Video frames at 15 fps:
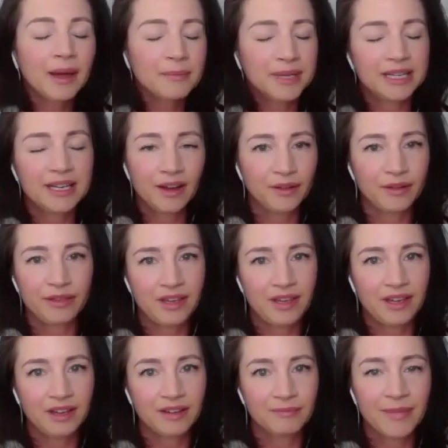I had been
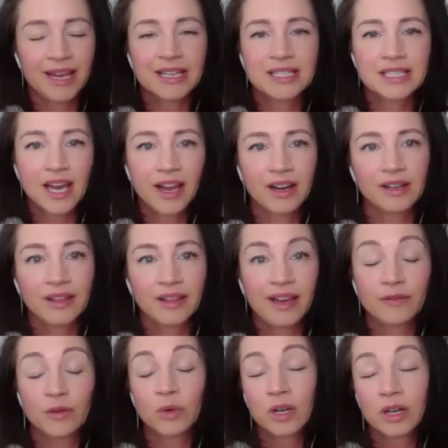healthy my entire
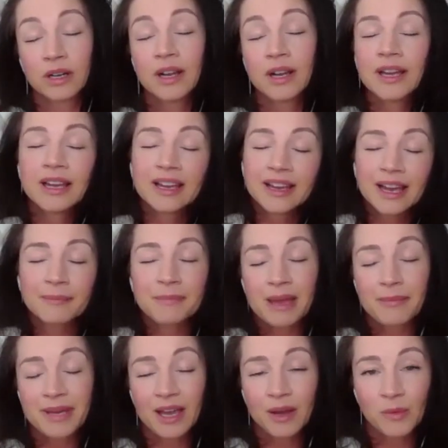life, or
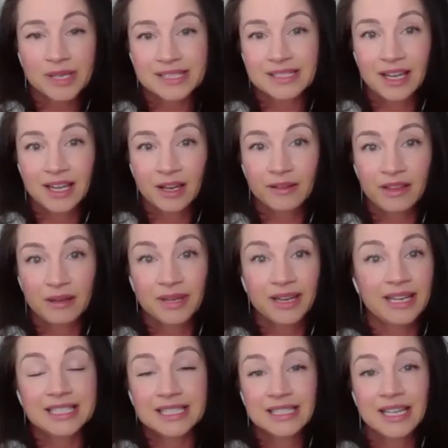maybe I wasn't healthy,
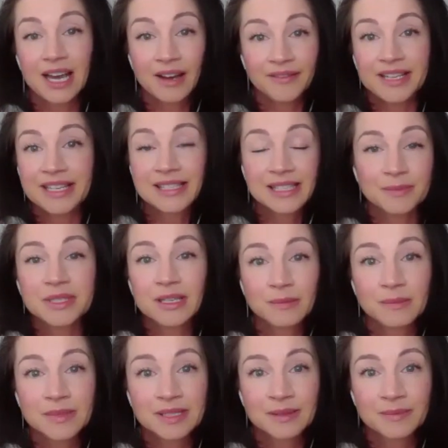but I didn't have any
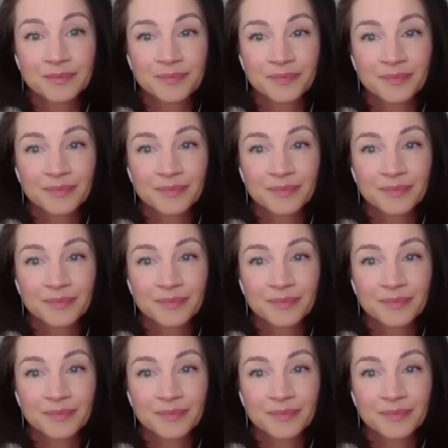symptoms.